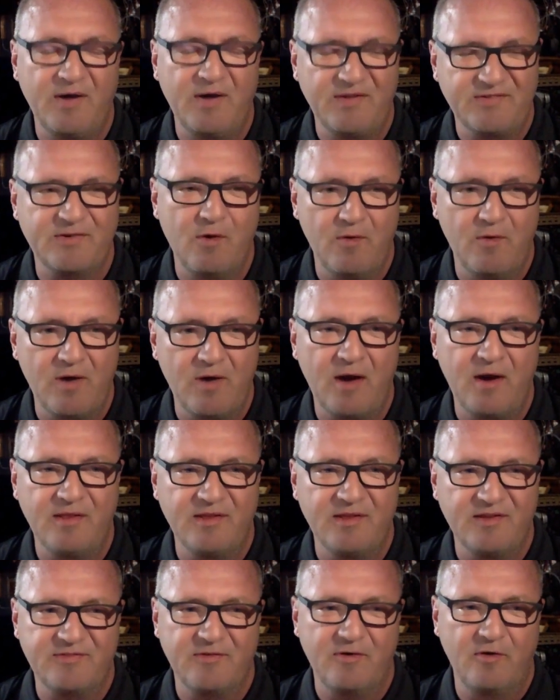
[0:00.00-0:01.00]
what's going
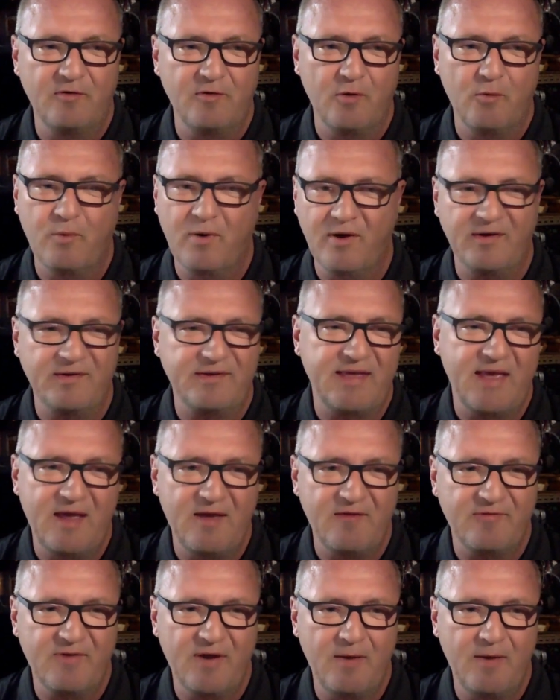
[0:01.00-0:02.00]
on in this photo or where it
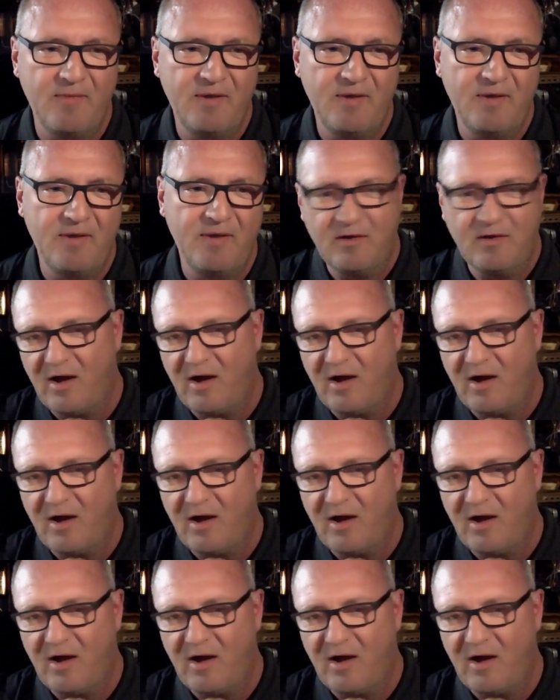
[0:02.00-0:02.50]
came from.